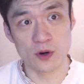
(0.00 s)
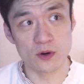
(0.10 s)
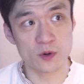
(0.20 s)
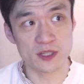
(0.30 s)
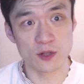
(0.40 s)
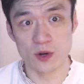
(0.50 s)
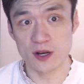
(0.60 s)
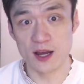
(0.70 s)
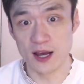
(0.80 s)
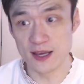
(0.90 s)
what's the other one?
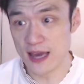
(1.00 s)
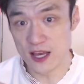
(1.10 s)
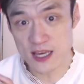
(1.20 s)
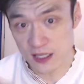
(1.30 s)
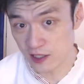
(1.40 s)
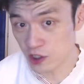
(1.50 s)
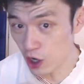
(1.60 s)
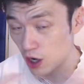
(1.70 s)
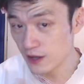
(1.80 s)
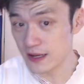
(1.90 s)

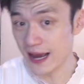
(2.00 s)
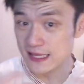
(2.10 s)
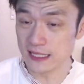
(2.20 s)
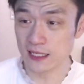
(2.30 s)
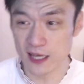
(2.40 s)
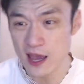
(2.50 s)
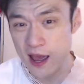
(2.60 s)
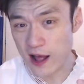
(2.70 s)
Scotland and Italy.